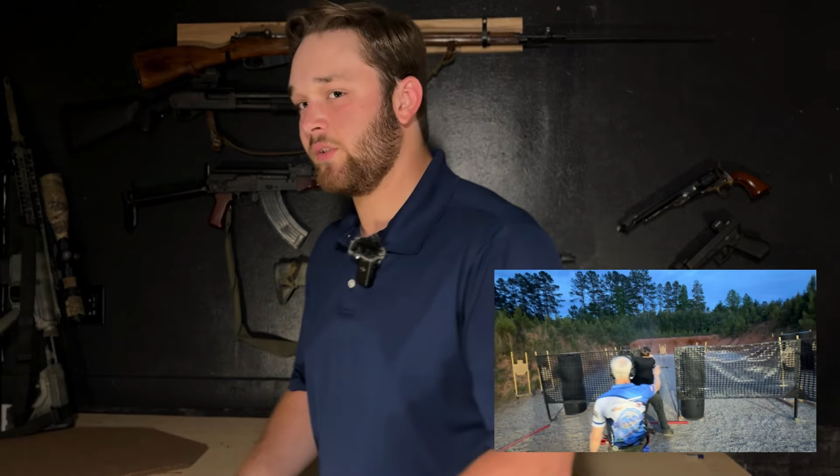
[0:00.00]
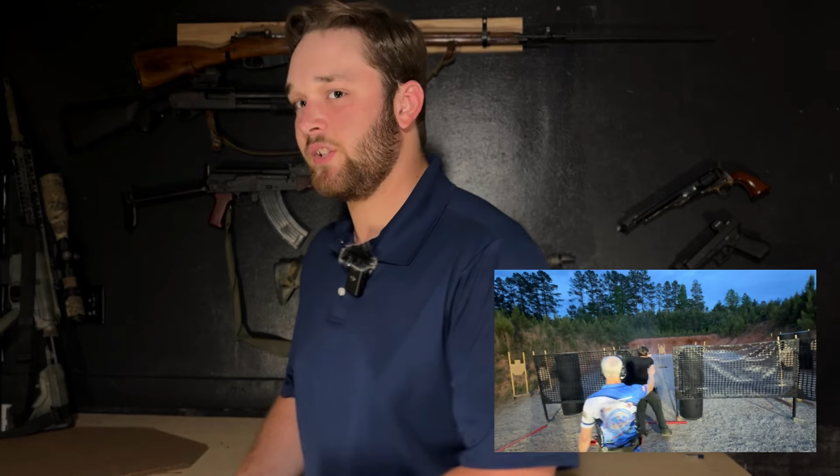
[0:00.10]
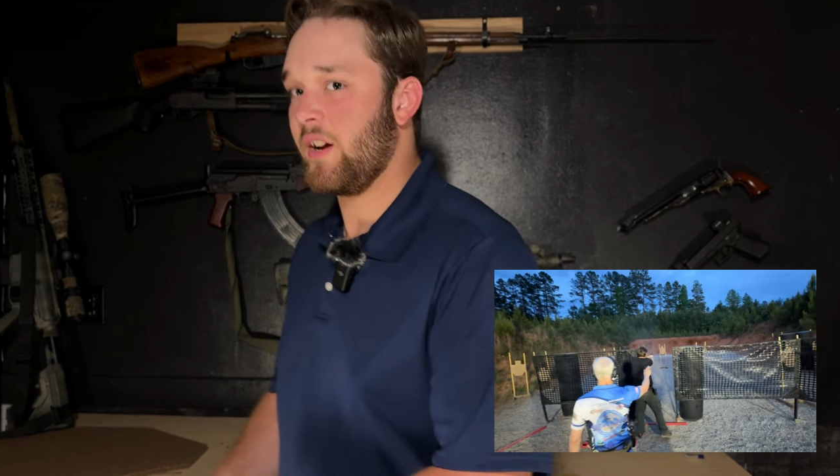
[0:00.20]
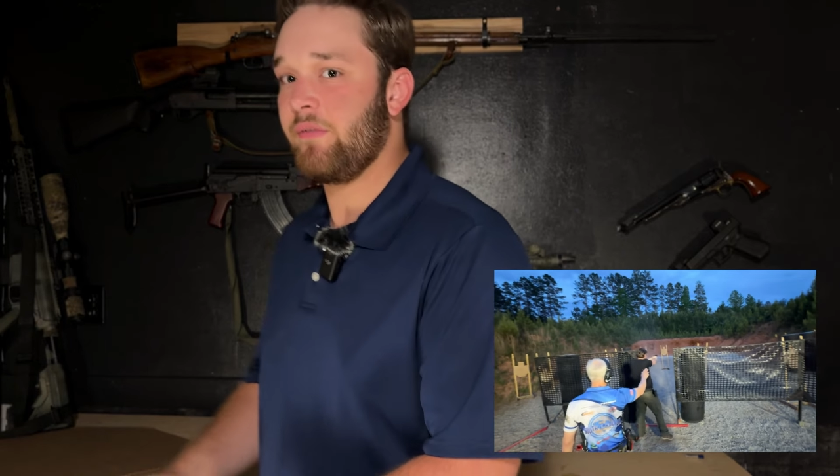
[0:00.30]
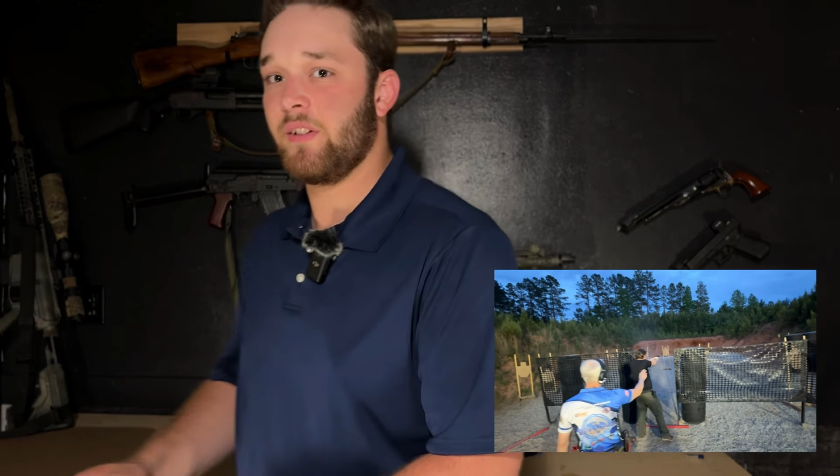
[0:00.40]

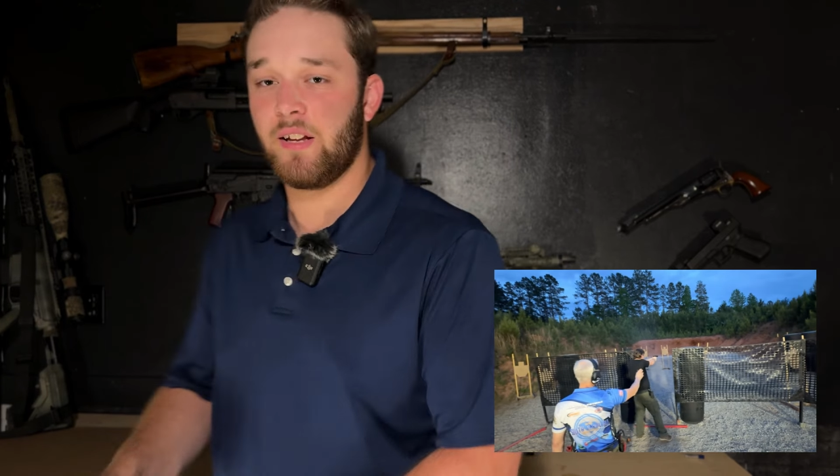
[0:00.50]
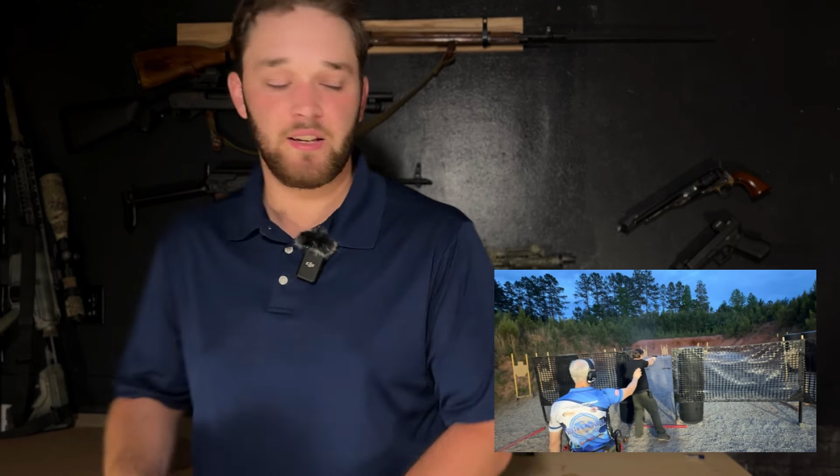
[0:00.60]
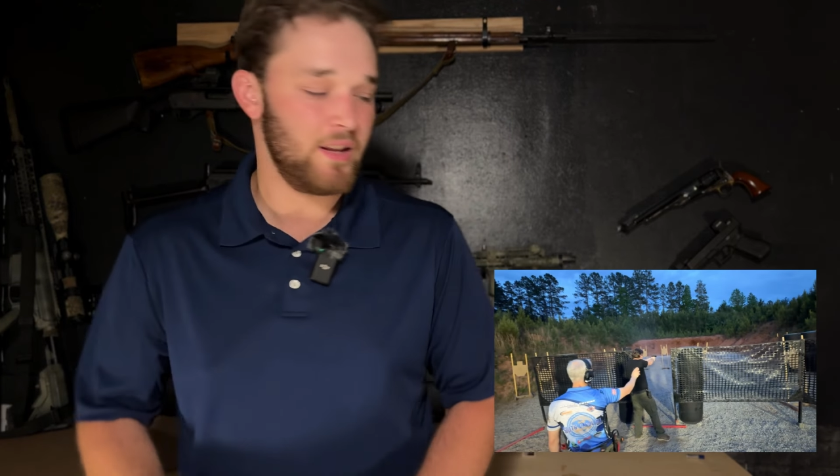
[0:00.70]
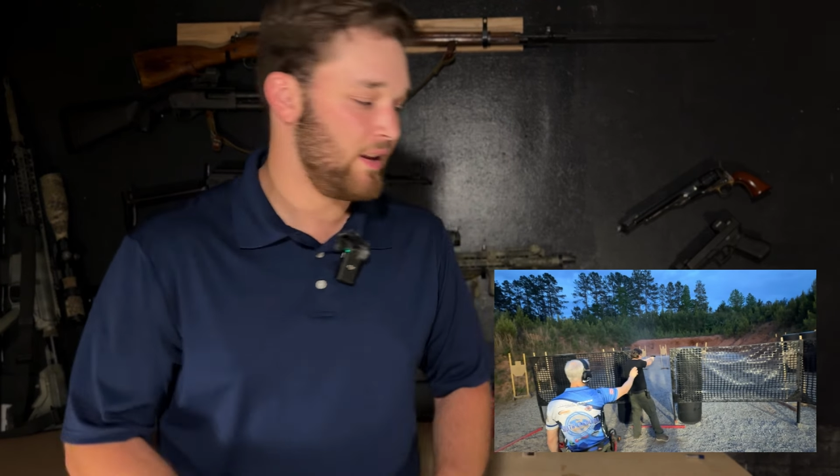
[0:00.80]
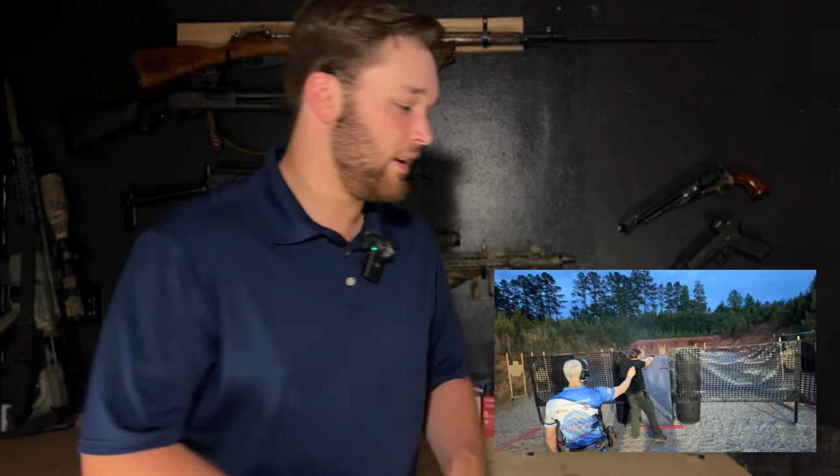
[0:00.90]
shuffling
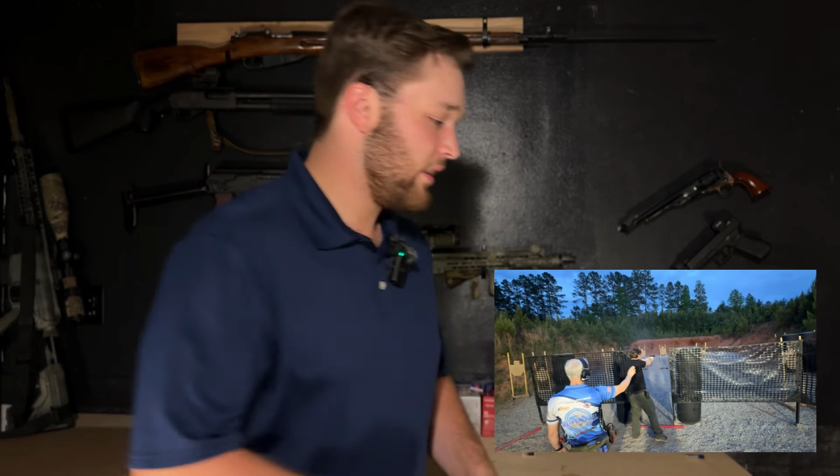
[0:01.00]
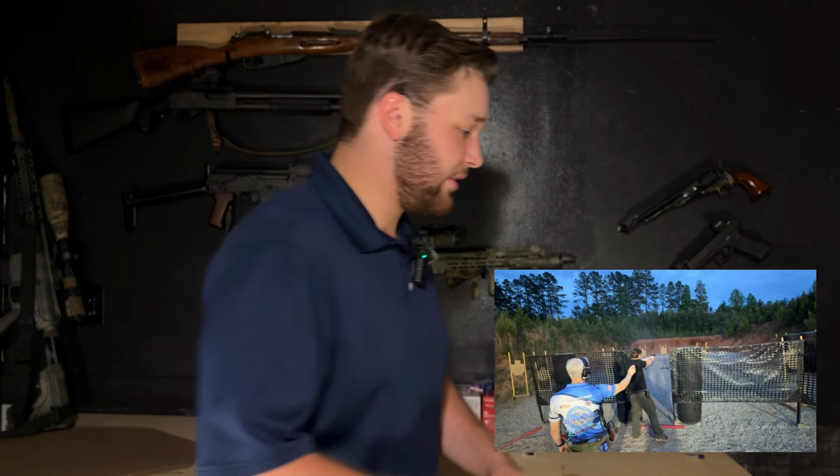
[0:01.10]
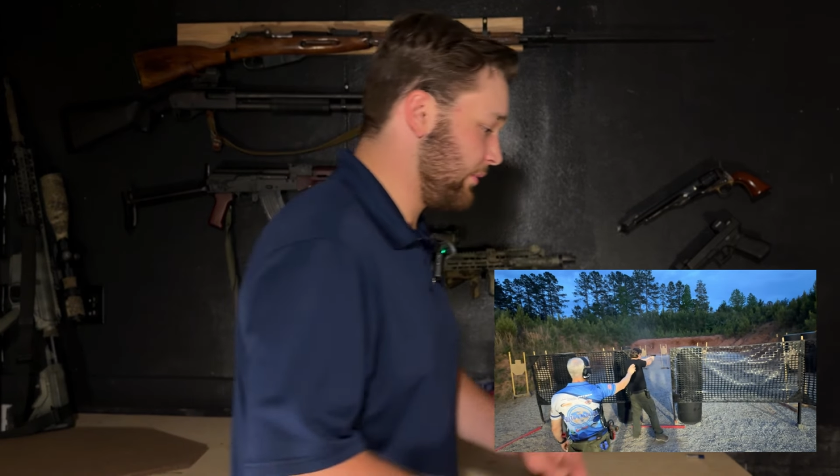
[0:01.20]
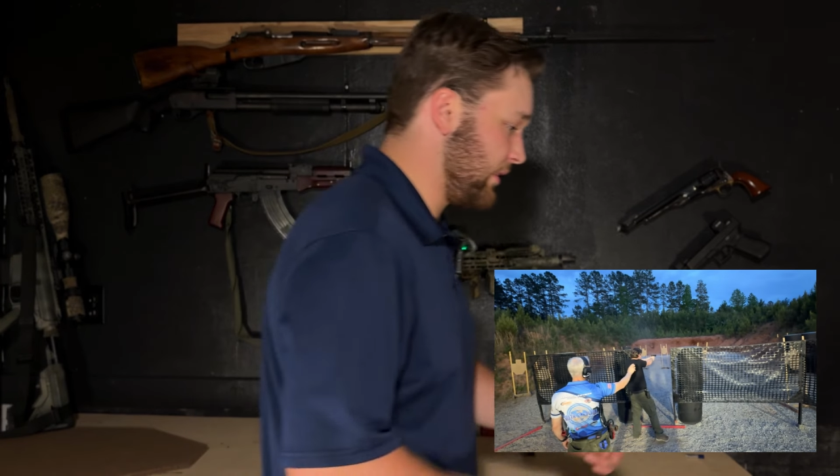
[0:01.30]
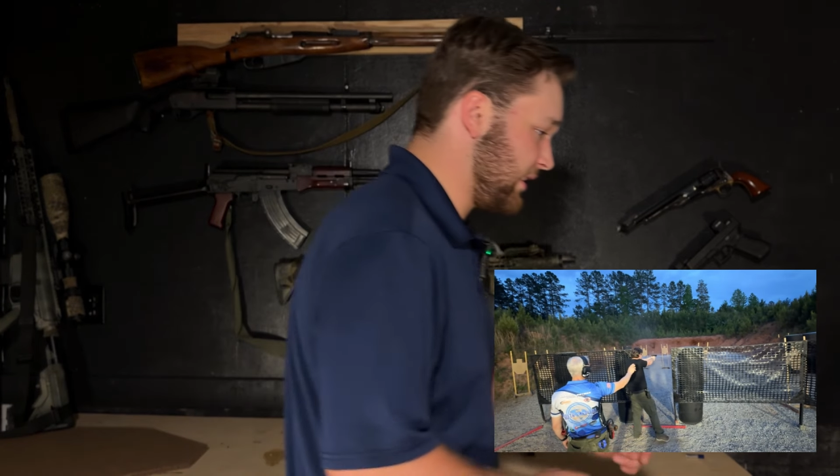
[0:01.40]
through the